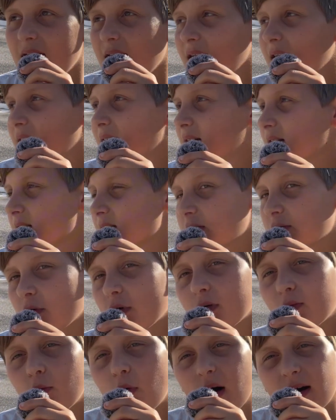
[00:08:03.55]
and
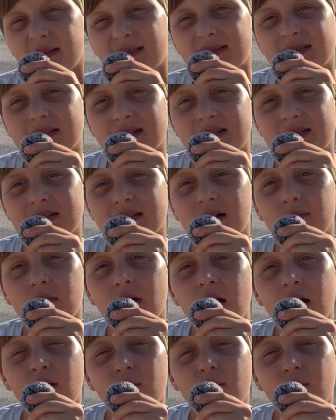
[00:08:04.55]
stormwater system,